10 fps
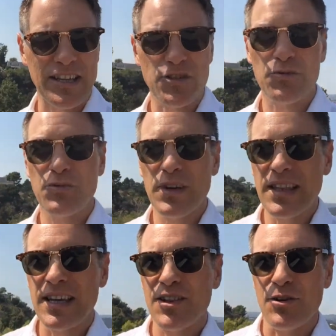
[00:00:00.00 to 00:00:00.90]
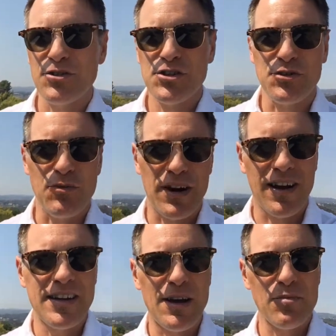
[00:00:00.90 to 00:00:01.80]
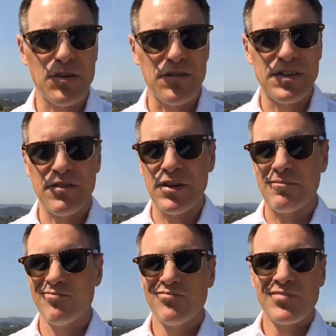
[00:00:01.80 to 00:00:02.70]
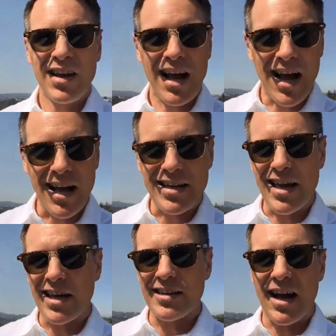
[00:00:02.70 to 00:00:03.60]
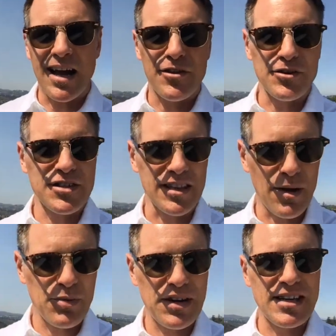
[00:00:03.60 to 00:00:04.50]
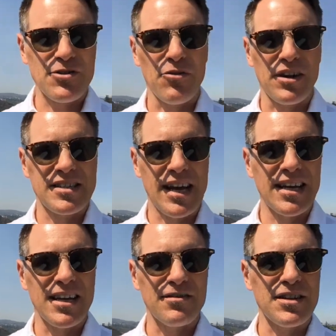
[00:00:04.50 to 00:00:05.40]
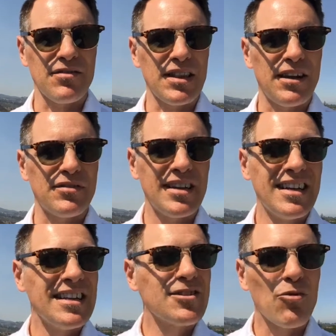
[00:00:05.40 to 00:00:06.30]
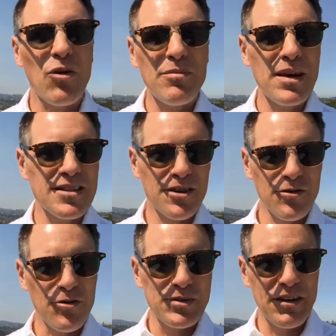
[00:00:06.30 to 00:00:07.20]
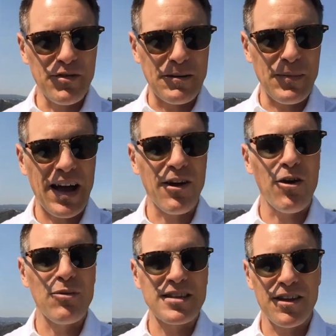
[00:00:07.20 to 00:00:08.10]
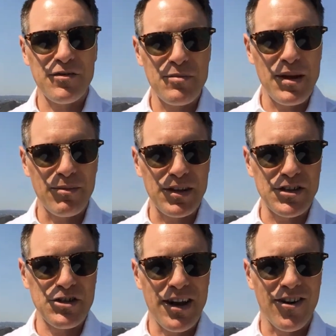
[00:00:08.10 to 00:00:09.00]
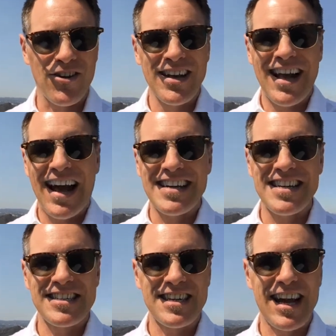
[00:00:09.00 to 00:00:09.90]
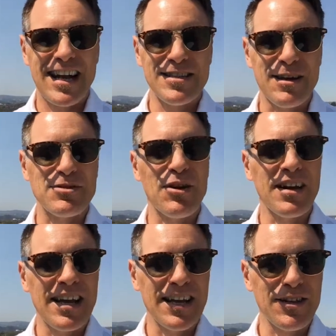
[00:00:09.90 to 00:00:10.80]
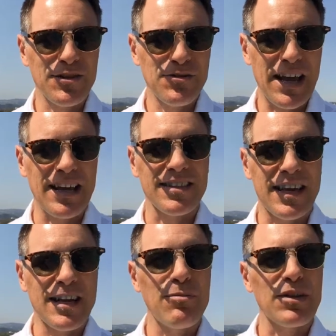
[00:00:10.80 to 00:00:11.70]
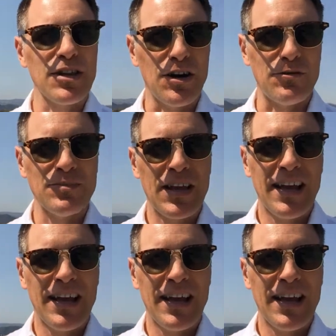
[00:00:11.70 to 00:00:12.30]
that's really close to where a number of different high-end either celebrities or executives have lived. So what makes their home different? I always love to be able to share ideas and concepts. So I'm going to include a link below